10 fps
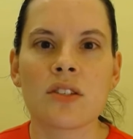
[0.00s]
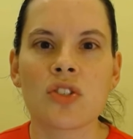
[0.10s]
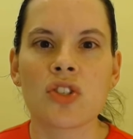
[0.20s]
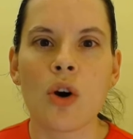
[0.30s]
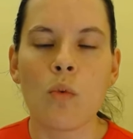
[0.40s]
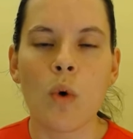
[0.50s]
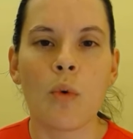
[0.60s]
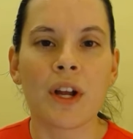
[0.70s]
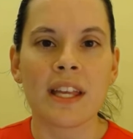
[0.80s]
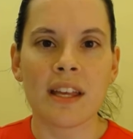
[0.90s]
what
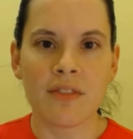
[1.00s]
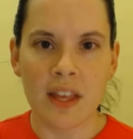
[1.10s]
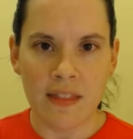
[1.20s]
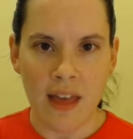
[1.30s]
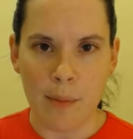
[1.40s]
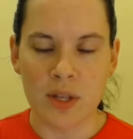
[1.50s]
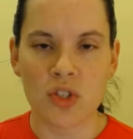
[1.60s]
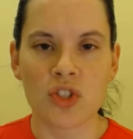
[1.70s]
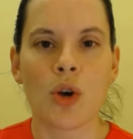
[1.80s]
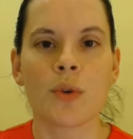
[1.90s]
we're giving them is
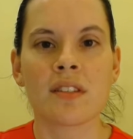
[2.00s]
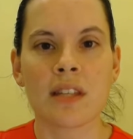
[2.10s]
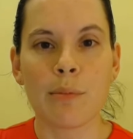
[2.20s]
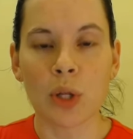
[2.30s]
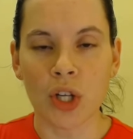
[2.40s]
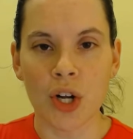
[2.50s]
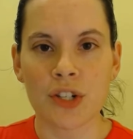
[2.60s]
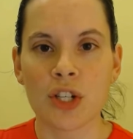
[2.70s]
so similar